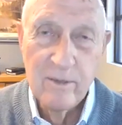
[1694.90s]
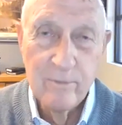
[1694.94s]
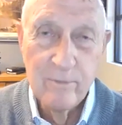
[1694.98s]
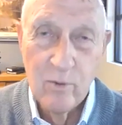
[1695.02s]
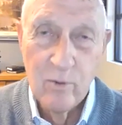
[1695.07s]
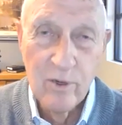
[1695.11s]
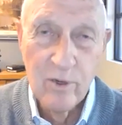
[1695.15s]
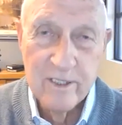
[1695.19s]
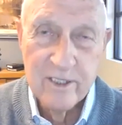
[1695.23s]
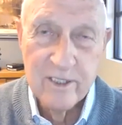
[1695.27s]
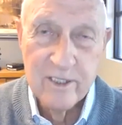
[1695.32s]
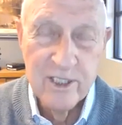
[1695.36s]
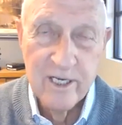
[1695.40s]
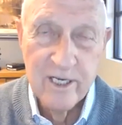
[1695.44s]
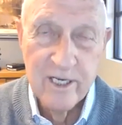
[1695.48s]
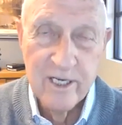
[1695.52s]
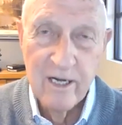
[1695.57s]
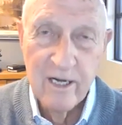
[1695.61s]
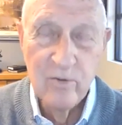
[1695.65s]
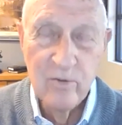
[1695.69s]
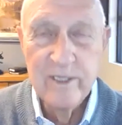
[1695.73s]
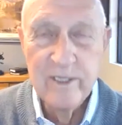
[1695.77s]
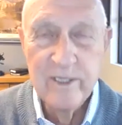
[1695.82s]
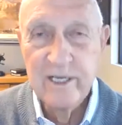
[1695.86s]
in a place called
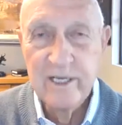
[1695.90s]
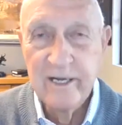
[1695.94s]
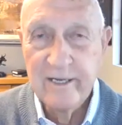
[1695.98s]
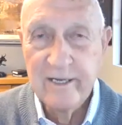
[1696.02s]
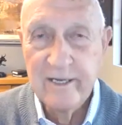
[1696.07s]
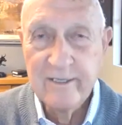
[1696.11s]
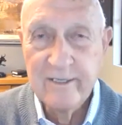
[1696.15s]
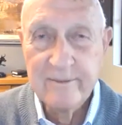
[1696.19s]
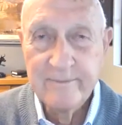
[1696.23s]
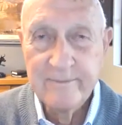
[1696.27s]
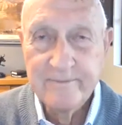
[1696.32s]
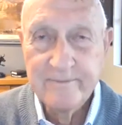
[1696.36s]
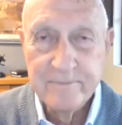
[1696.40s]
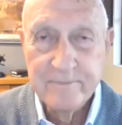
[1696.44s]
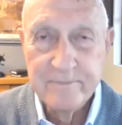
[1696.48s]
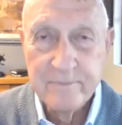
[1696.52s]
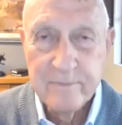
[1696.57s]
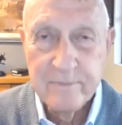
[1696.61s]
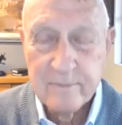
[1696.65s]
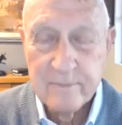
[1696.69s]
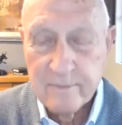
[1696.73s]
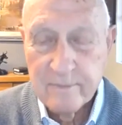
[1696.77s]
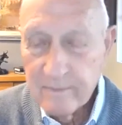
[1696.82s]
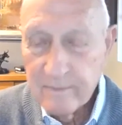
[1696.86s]
Morgan City,
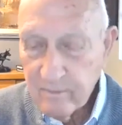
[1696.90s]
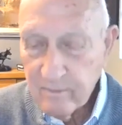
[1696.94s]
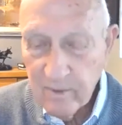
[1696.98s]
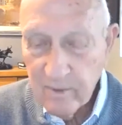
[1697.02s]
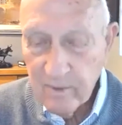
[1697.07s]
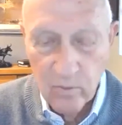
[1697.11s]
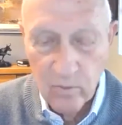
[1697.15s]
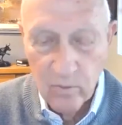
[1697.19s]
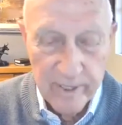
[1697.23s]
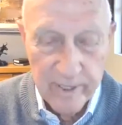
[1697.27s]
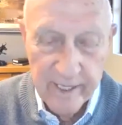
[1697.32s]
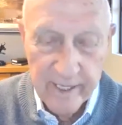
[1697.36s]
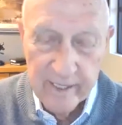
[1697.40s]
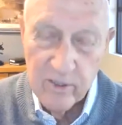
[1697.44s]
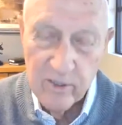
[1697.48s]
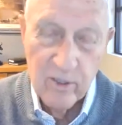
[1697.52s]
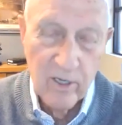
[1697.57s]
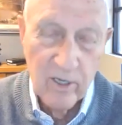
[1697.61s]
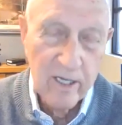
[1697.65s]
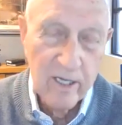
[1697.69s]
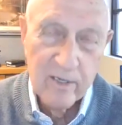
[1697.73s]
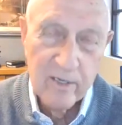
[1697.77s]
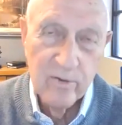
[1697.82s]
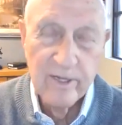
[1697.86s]
Louisiana. We
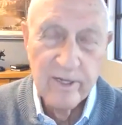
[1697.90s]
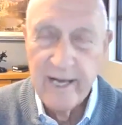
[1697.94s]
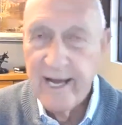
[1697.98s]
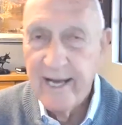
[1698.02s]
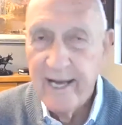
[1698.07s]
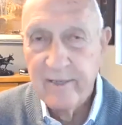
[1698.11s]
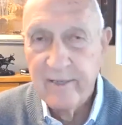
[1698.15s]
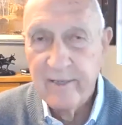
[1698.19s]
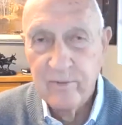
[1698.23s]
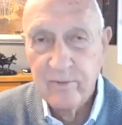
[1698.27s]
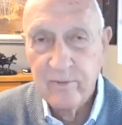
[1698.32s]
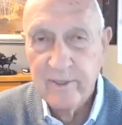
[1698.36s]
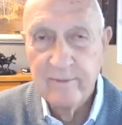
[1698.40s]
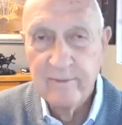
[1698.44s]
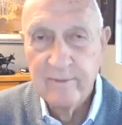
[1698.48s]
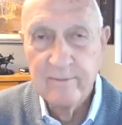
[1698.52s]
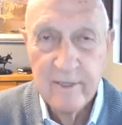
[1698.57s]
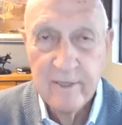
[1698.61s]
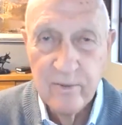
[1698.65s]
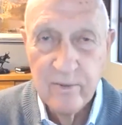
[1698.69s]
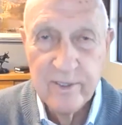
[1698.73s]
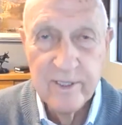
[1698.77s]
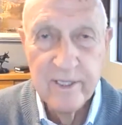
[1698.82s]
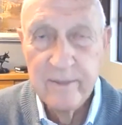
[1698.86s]
had good luck with that, and
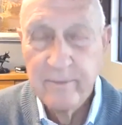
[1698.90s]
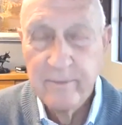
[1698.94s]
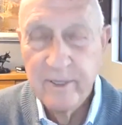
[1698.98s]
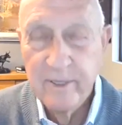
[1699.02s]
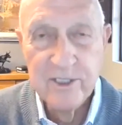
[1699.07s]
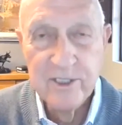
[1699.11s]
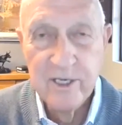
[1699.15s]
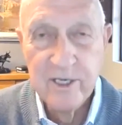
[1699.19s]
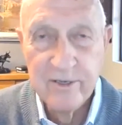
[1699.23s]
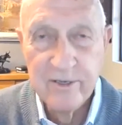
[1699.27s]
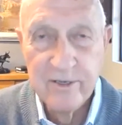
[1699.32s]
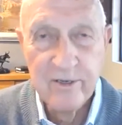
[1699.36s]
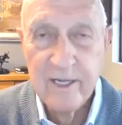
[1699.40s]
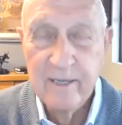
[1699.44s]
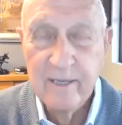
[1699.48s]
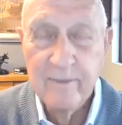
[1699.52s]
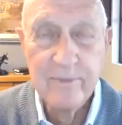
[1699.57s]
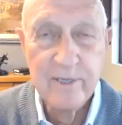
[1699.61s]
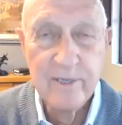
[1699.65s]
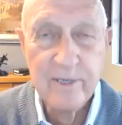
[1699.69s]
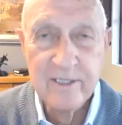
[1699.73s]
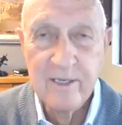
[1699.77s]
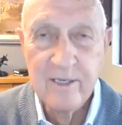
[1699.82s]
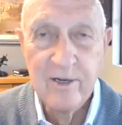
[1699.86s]
we did a bunch of
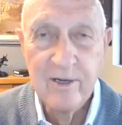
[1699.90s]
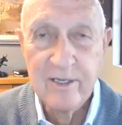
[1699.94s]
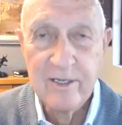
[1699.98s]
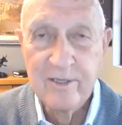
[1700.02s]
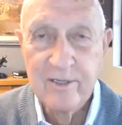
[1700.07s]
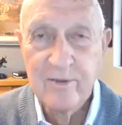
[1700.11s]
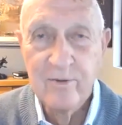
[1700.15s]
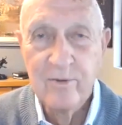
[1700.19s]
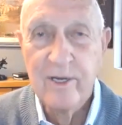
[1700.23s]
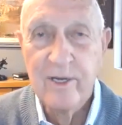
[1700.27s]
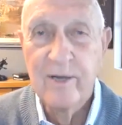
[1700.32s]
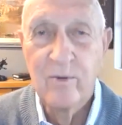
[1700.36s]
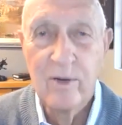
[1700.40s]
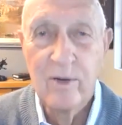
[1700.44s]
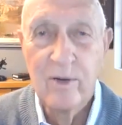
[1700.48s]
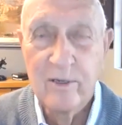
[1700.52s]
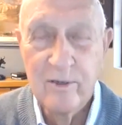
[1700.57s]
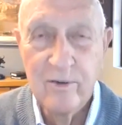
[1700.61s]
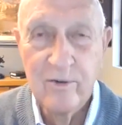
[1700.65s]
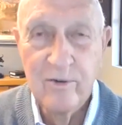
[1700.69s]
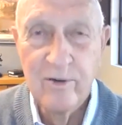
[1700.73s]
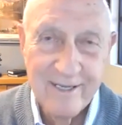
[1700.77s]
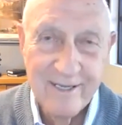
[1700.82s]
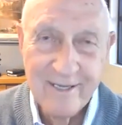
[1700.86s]
other companies.
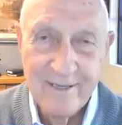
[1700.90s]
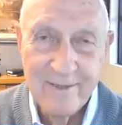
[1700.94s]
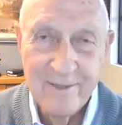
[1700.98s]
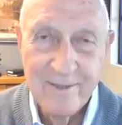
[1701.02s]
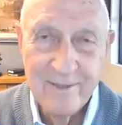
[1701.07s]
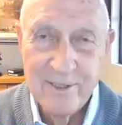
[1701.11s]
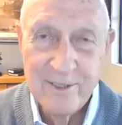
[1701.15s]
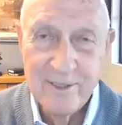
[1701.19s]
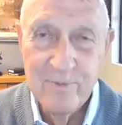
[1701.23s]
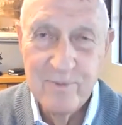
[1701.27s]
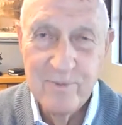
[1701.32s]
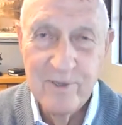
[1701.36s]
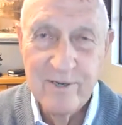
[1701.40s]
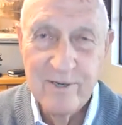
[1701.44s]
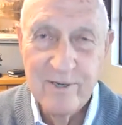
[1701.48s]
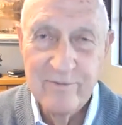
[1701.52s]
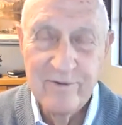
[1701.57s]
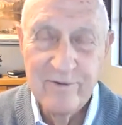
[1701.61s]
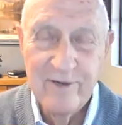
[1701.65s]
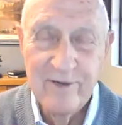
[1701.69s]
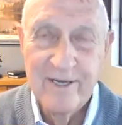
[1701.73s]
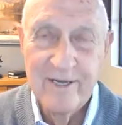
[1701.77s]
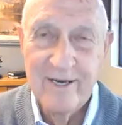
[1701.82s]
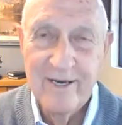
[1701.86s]
It's been a
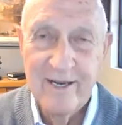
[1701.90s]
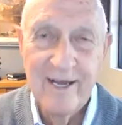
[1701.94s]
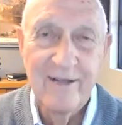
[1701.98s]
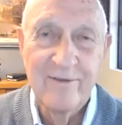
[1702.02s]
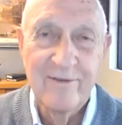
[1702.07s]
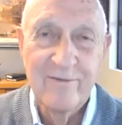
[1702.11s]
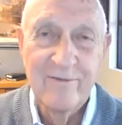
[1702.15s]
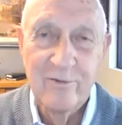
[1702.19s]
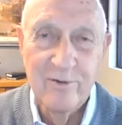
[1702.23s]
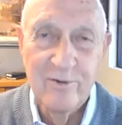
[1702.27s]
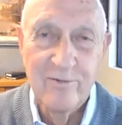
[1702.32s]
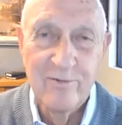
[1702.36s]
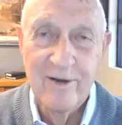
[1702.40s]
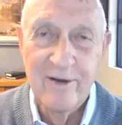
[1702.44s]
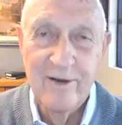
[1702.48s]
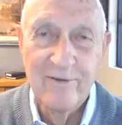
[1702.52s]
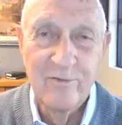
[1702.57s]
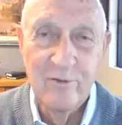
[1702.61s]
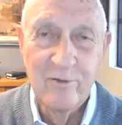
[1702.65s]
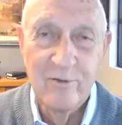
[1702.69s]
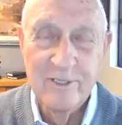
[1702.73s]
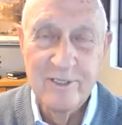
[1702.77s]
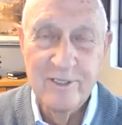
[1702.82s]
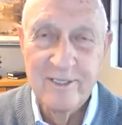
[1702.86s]
fun life. We're
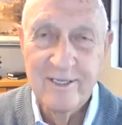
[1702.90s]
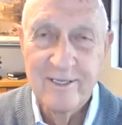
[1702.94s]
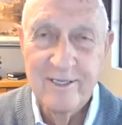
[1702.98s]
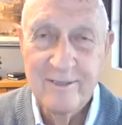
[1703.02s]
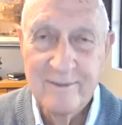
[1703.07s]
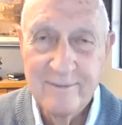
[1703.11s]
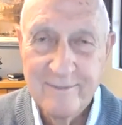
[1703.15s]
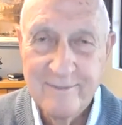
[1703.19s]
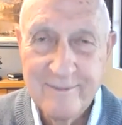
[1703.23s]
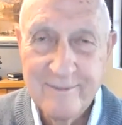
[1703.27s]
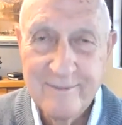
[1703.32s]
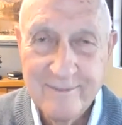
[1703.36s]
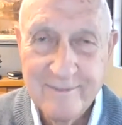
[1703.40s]
very fortunate.